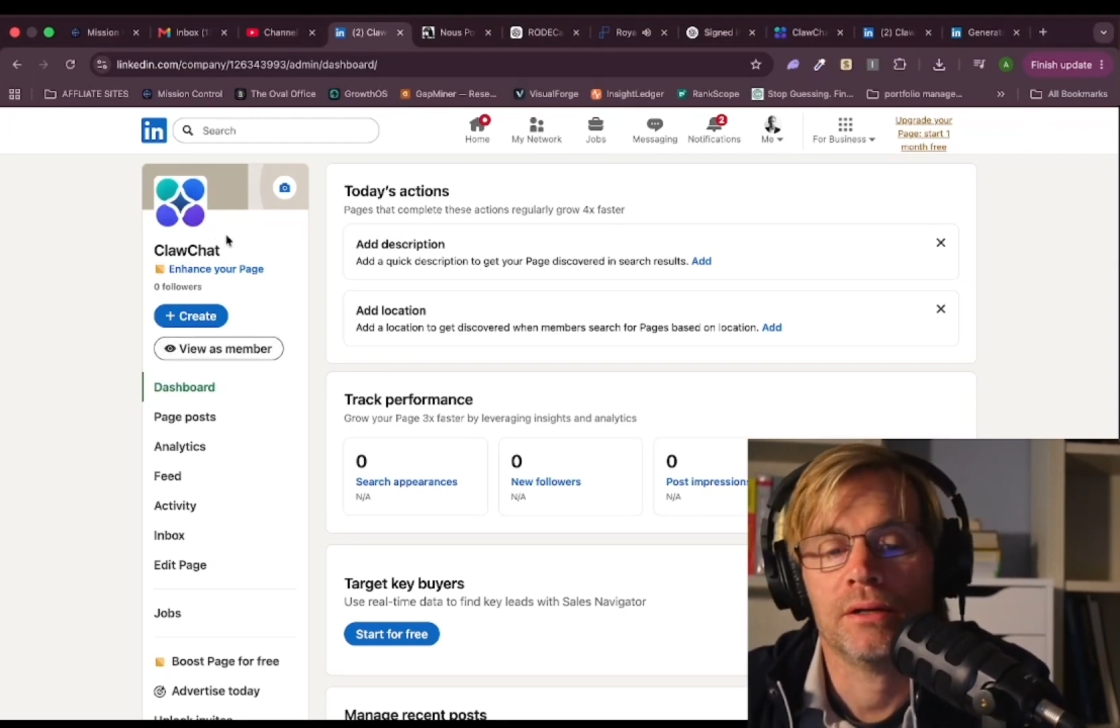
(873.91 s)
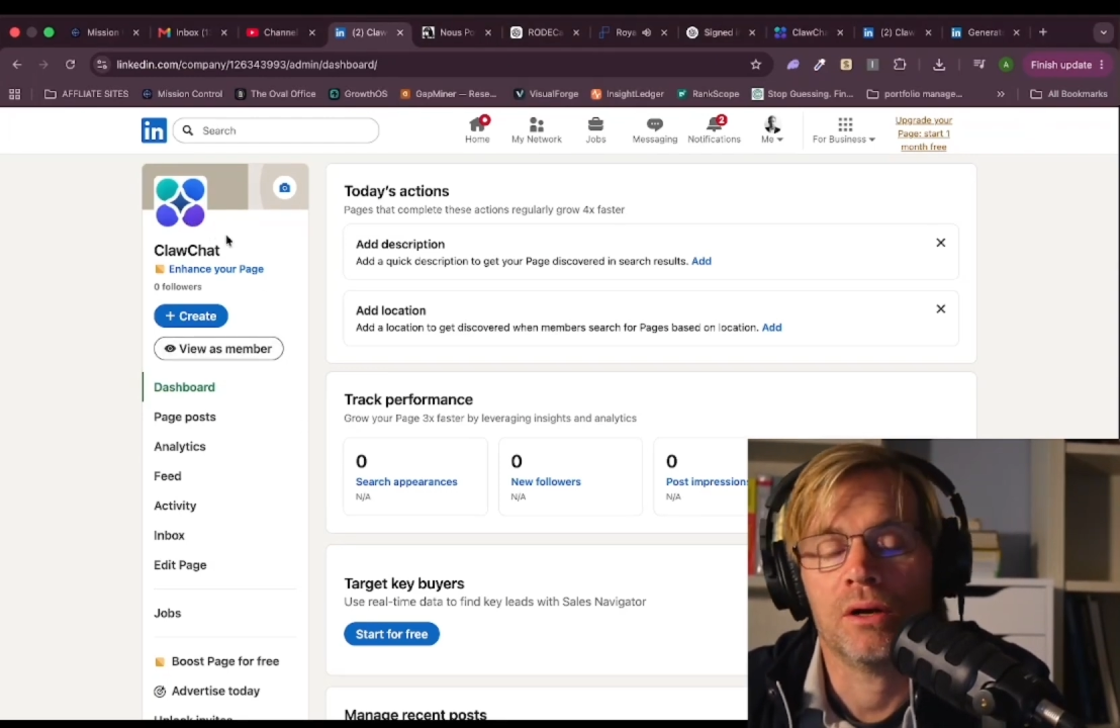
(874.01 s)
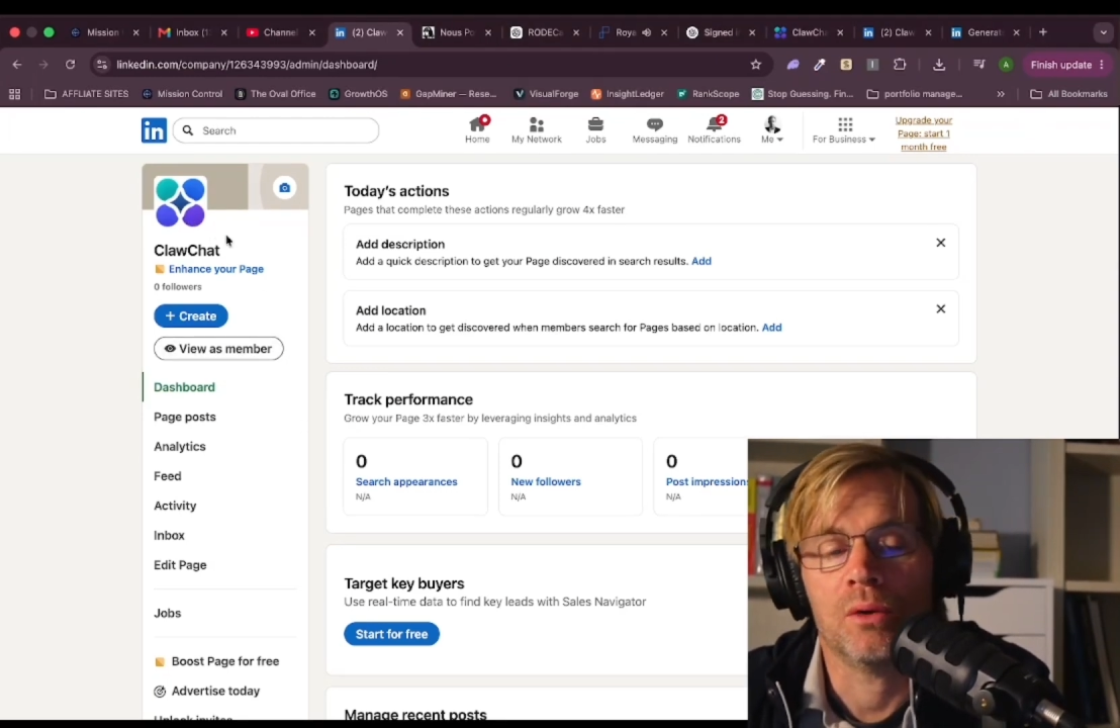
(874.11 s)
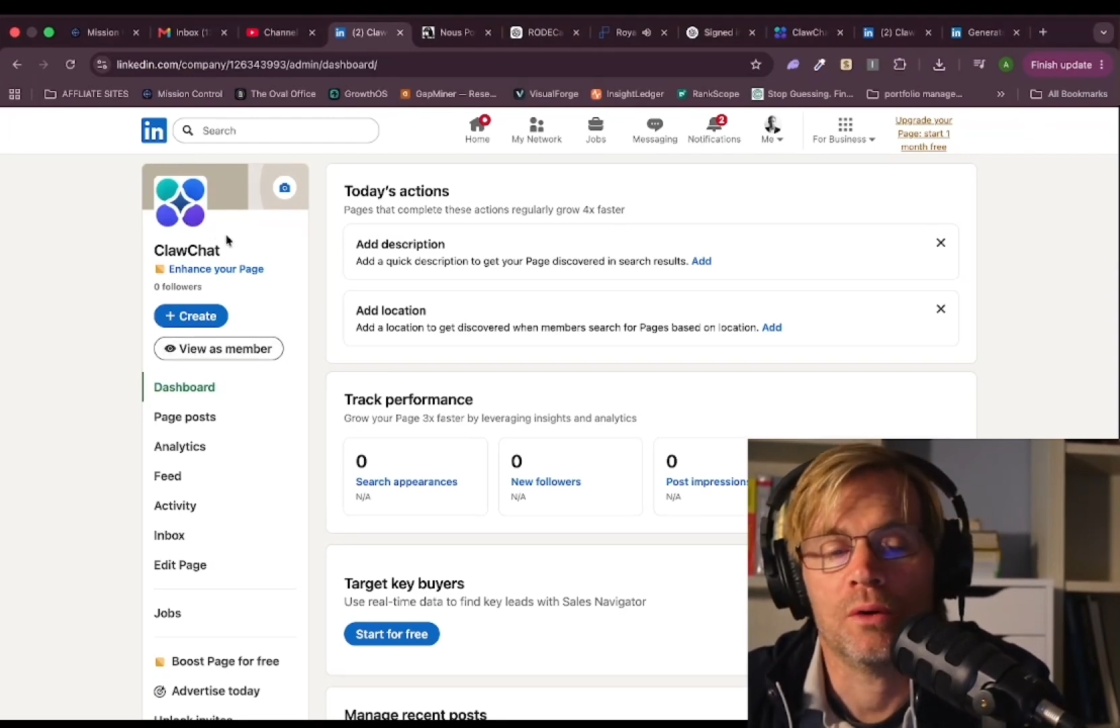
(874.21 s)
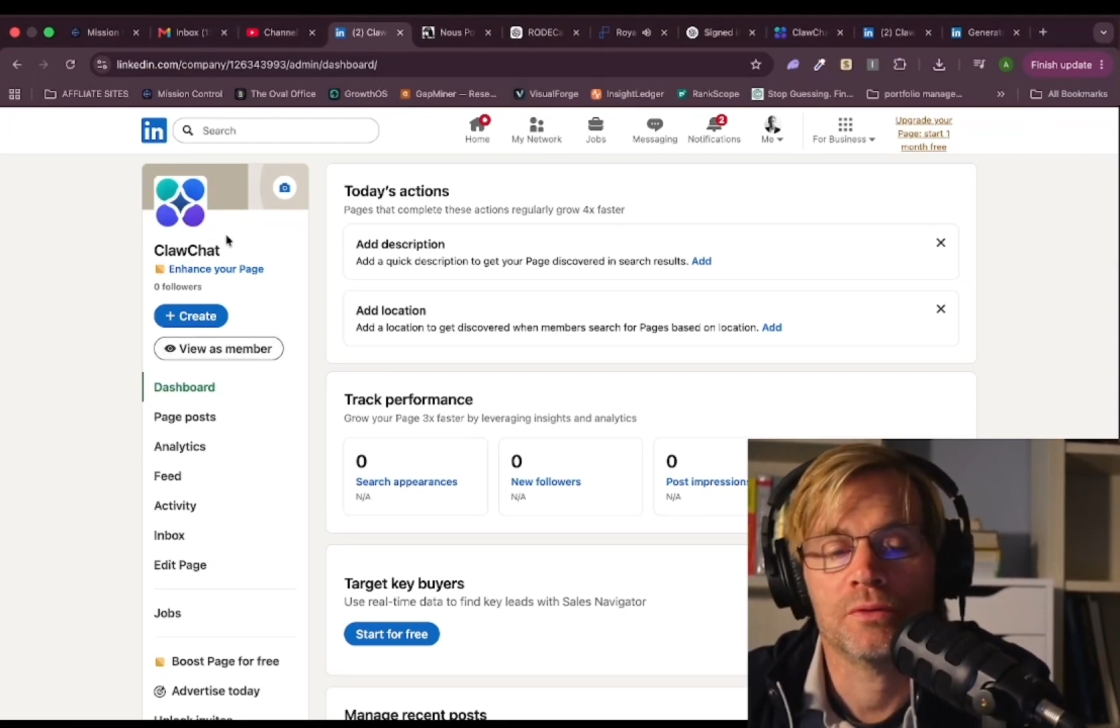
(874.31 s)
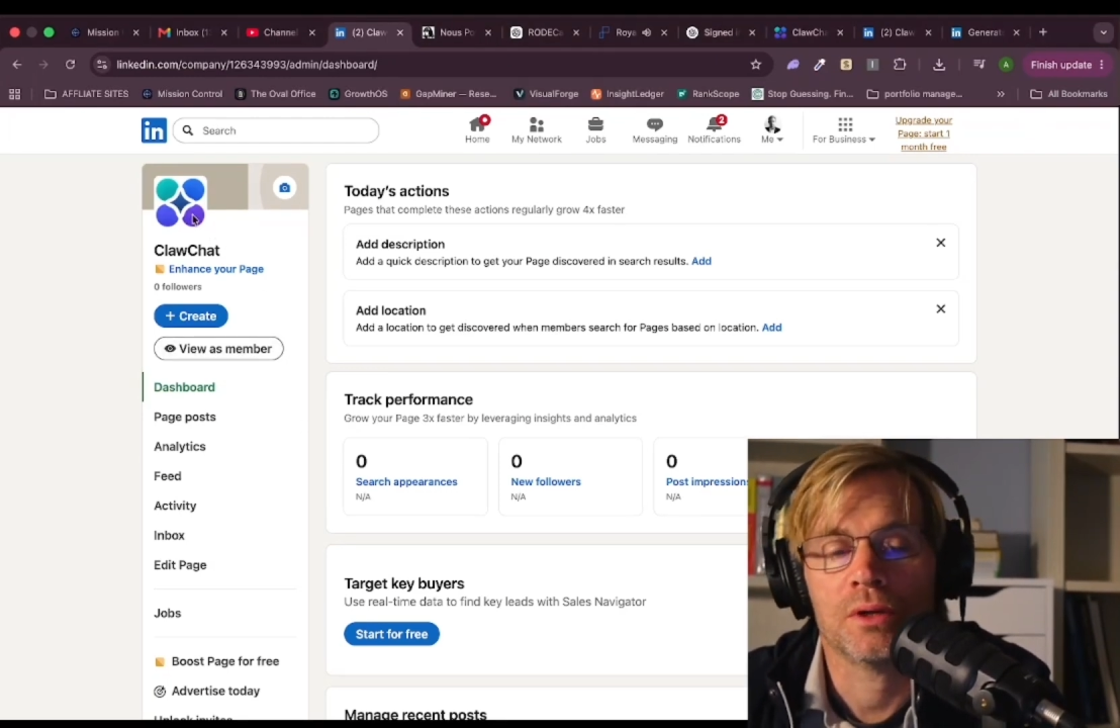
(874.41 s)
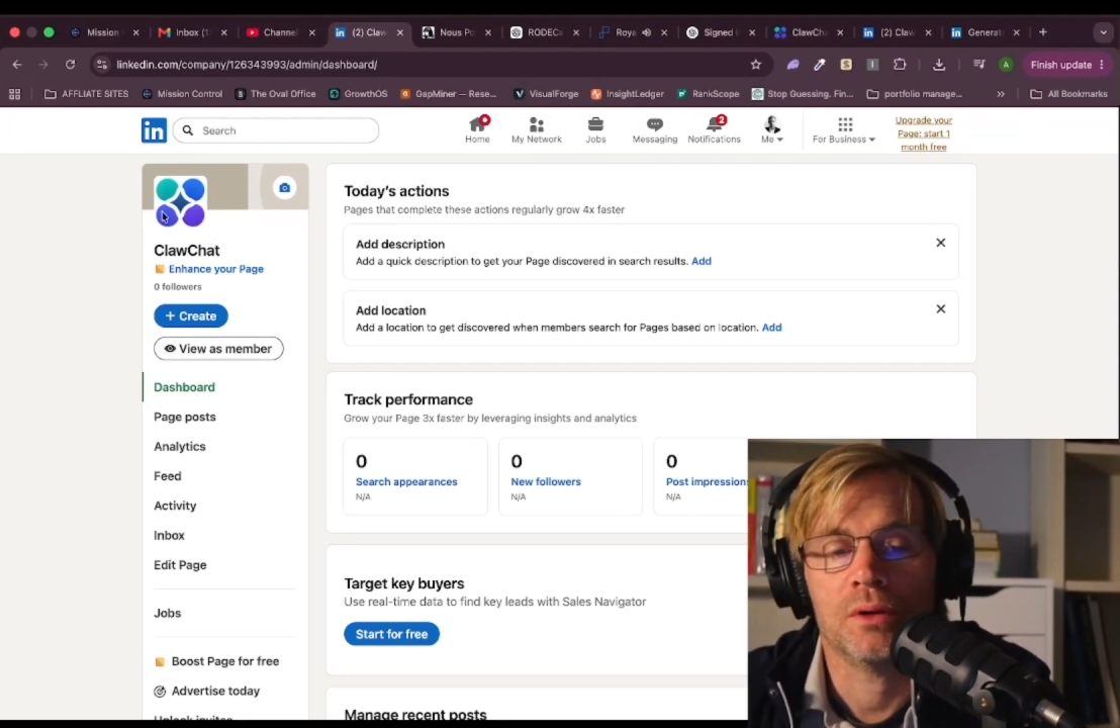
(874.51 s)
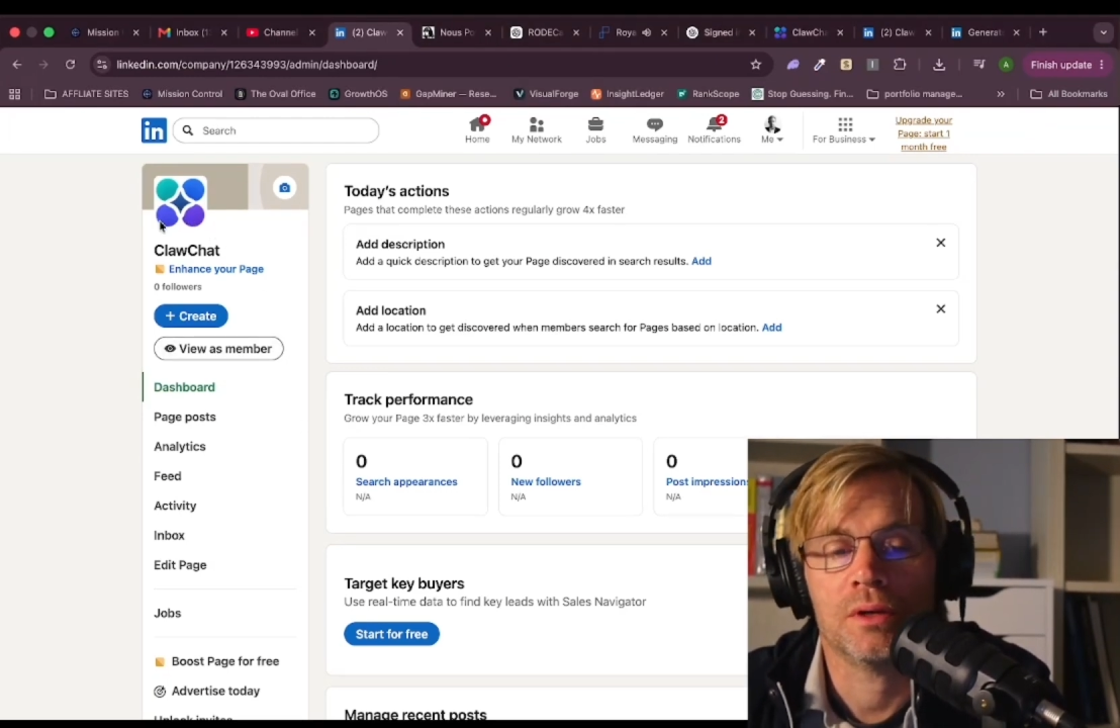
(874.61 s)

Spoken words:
OAuth token,